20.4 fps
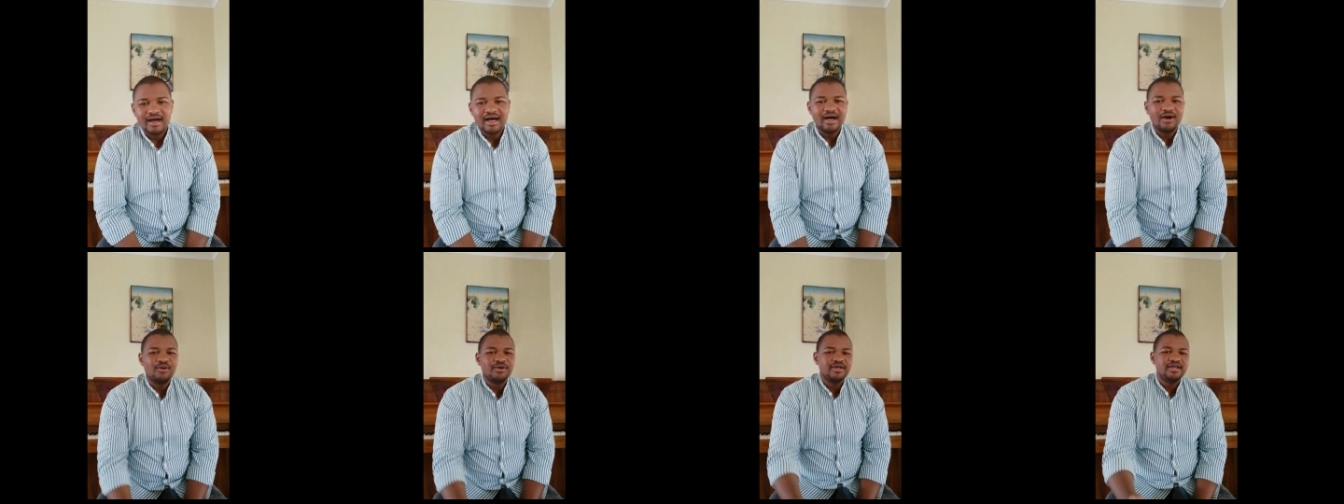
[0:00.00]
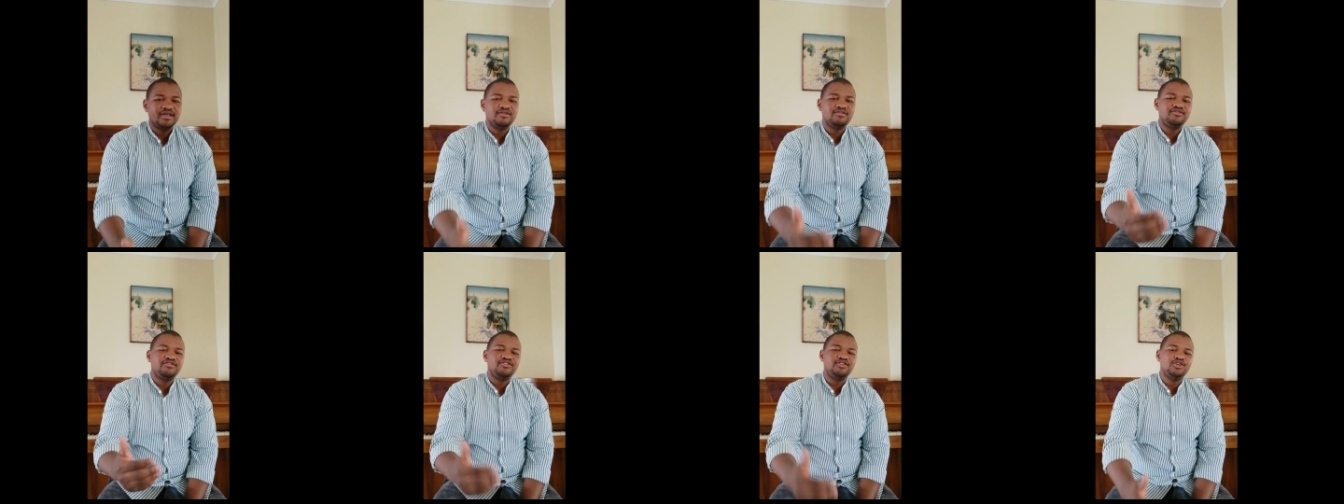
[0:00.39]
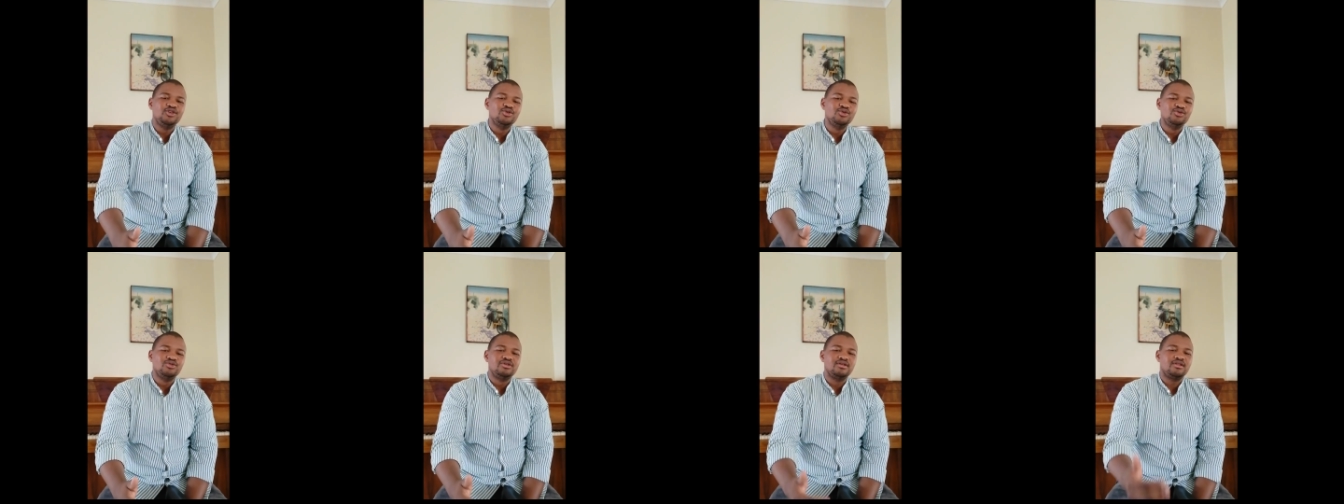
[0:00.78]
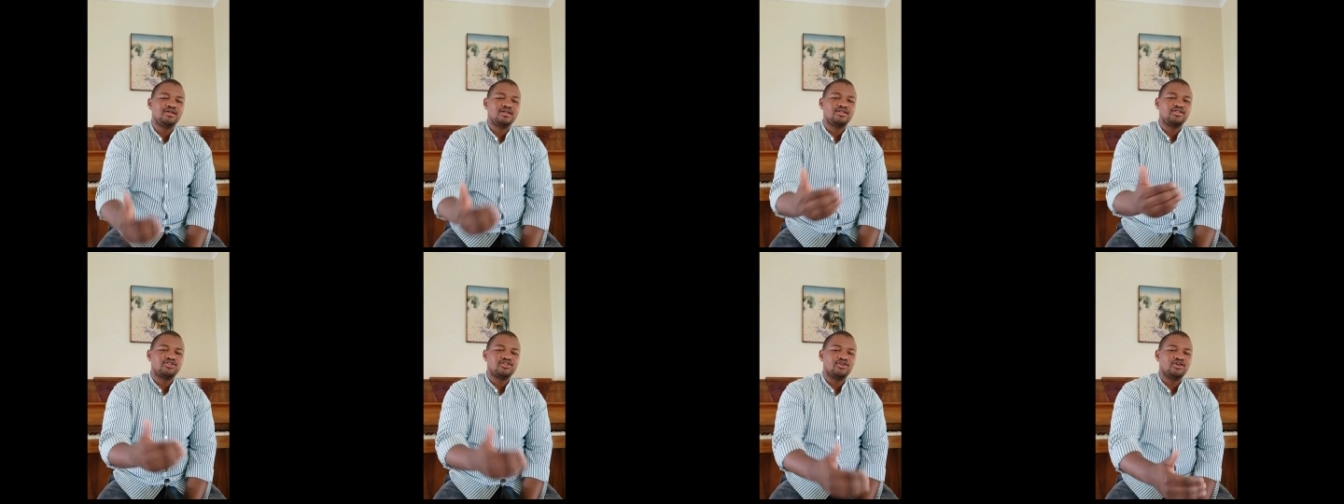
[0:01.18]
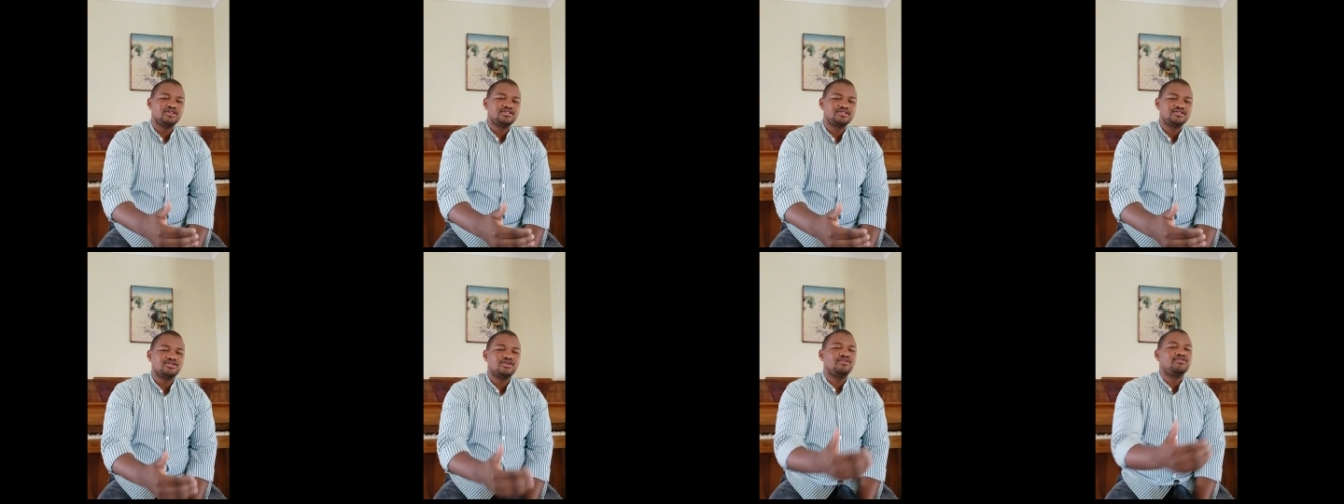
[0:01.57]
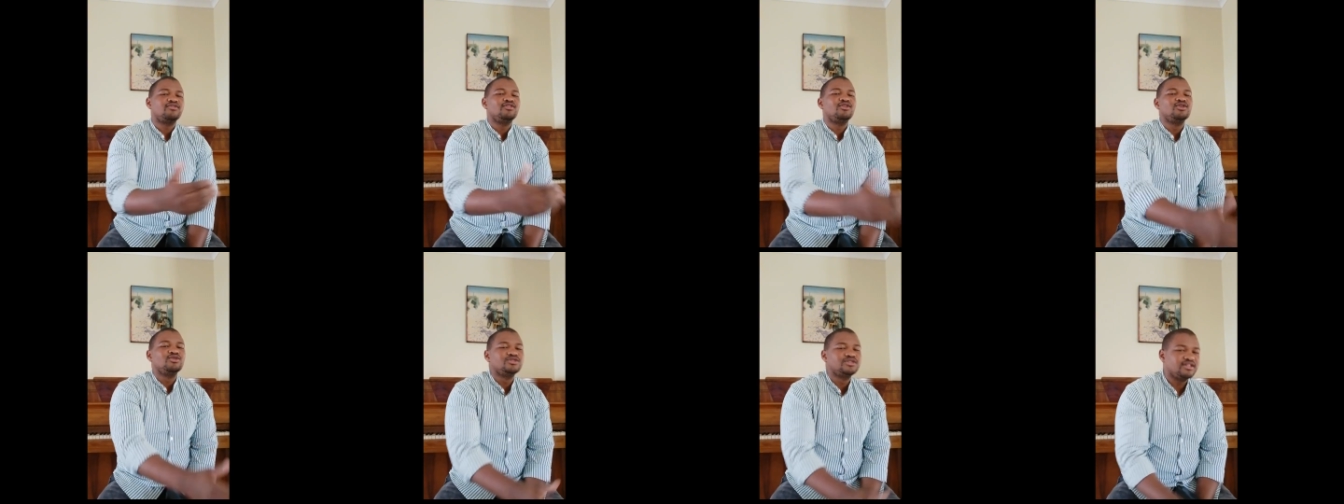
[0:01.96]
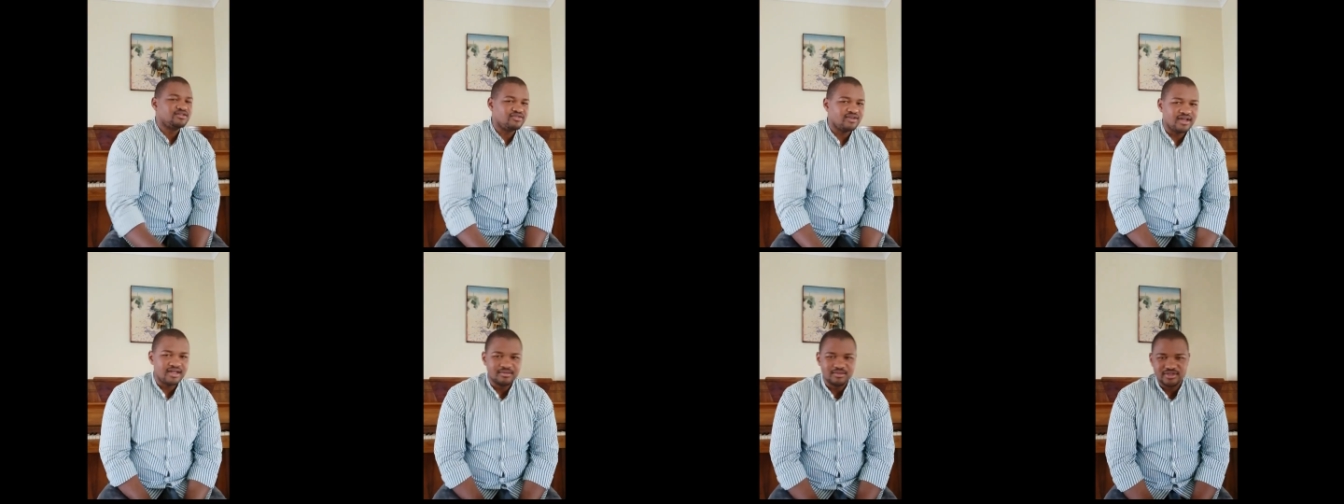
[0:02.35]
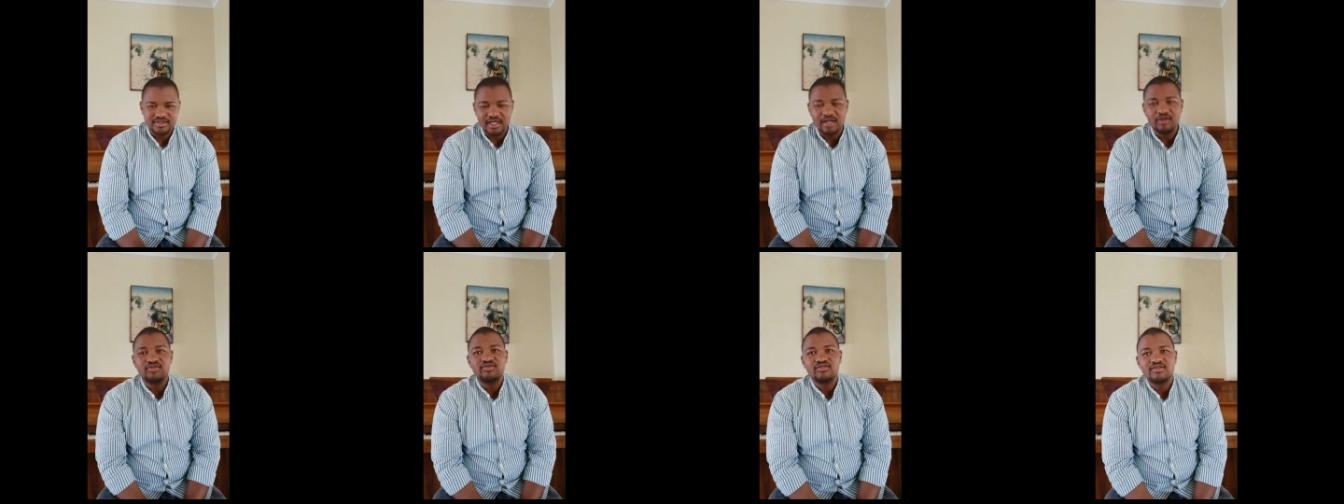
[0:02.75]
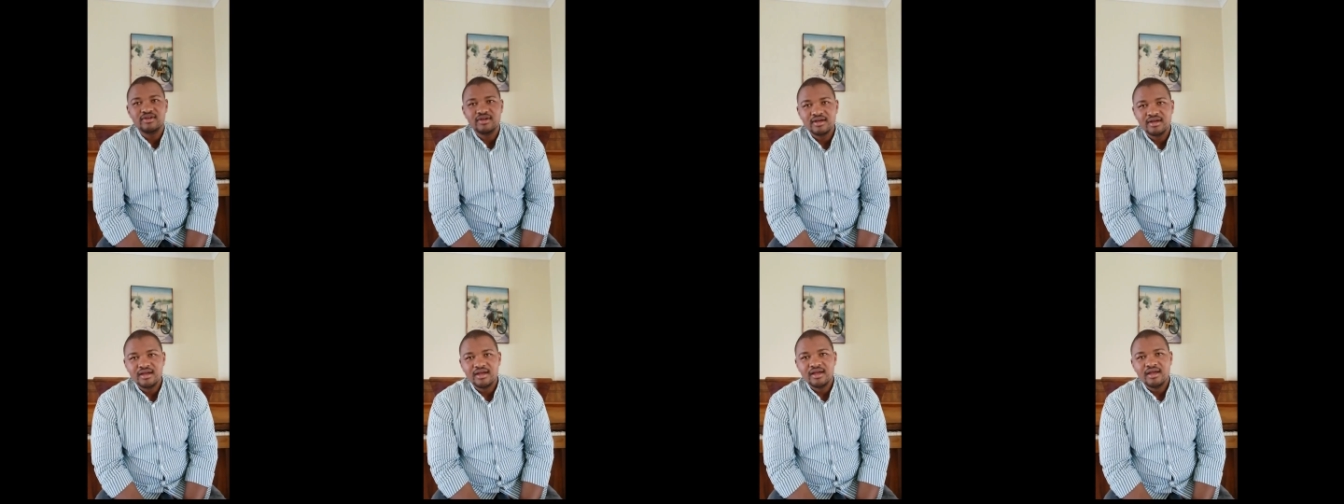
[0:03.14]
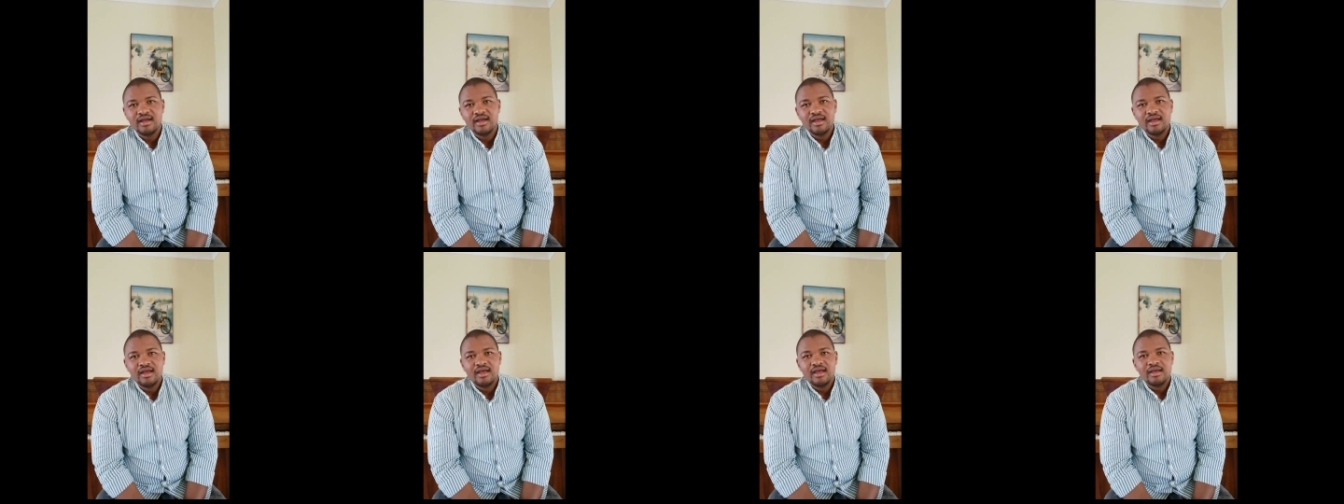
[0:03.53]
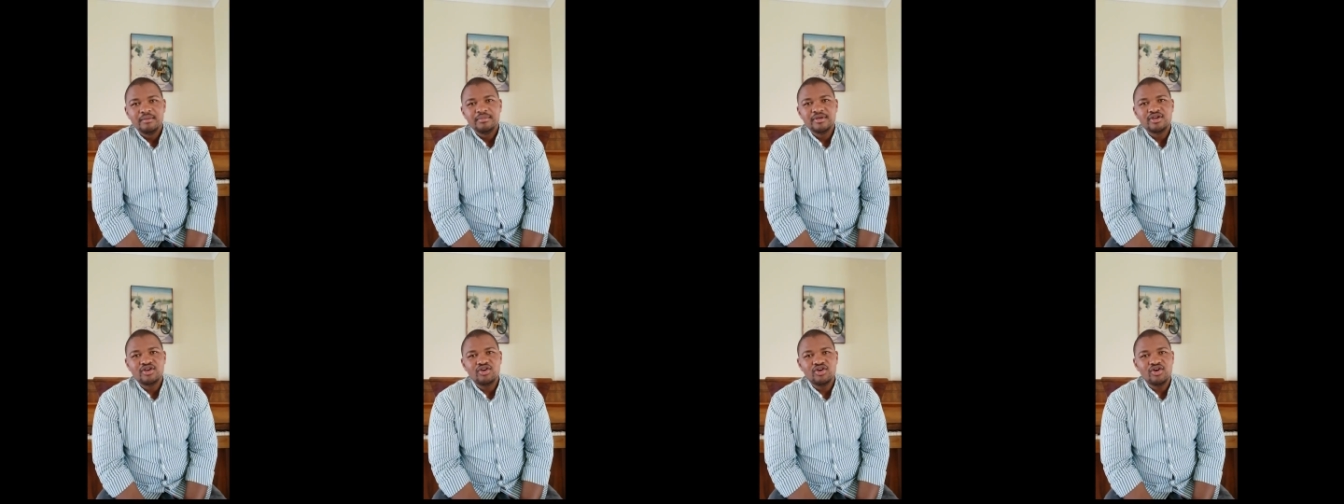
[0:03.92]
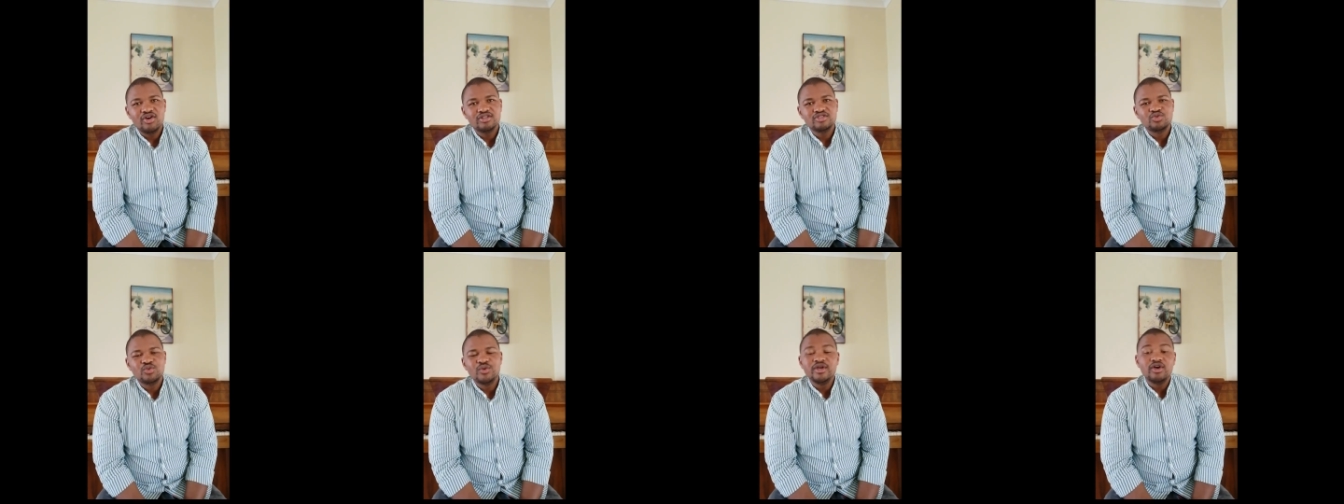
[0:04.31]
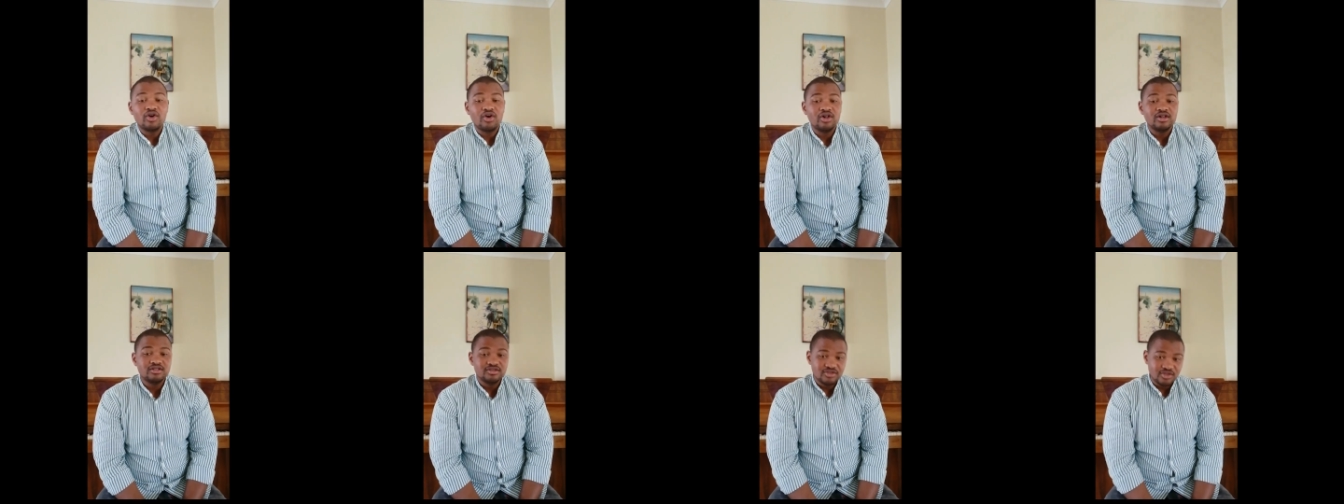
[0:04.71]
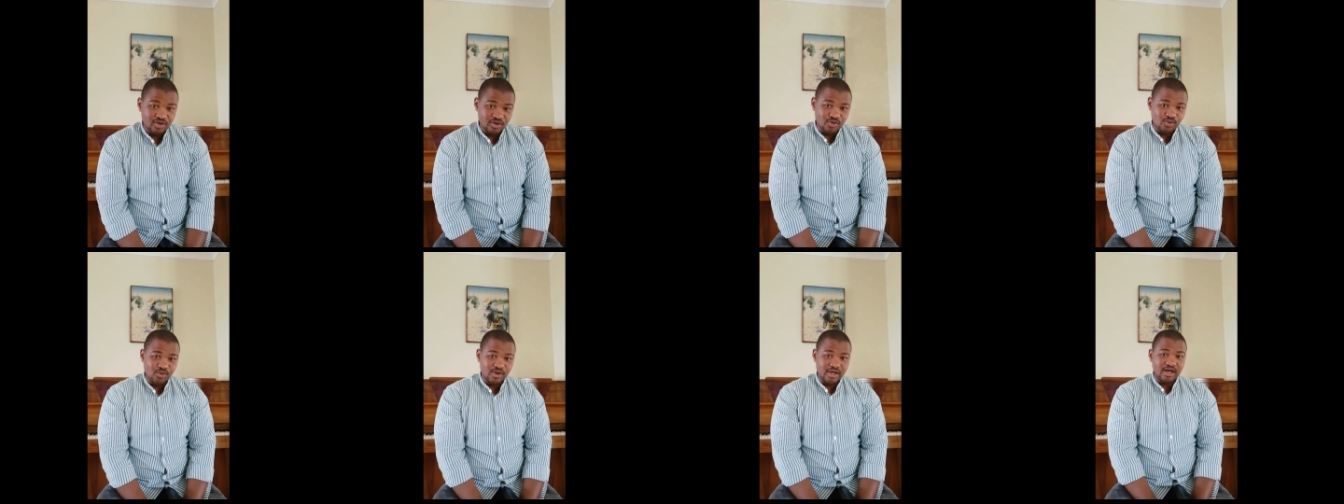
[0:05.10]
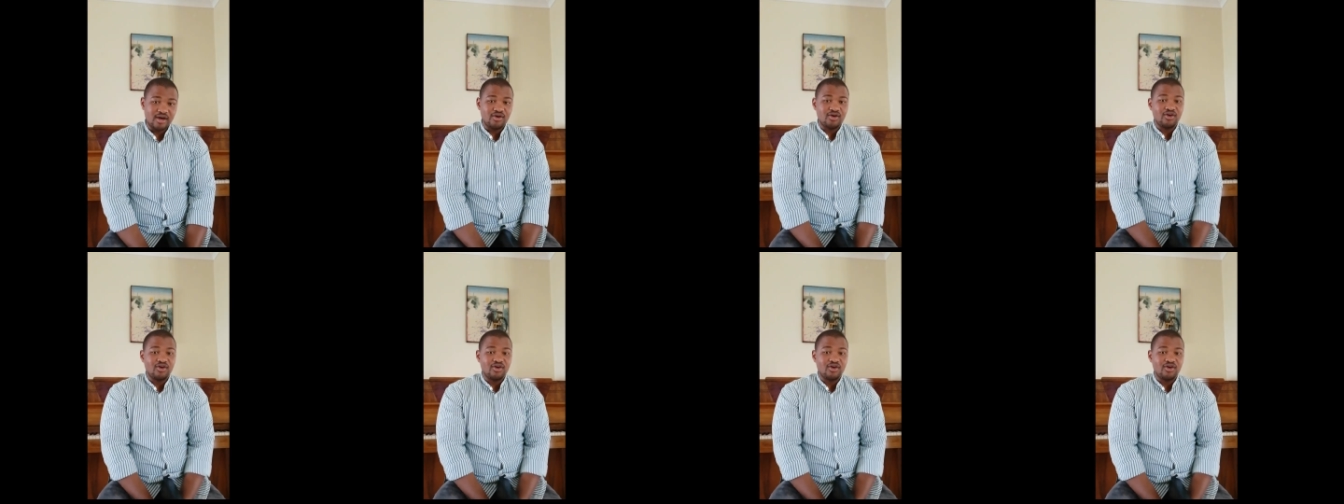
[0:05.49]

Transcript: how he viewed the thoughts of Lucifer himself. Because we all know we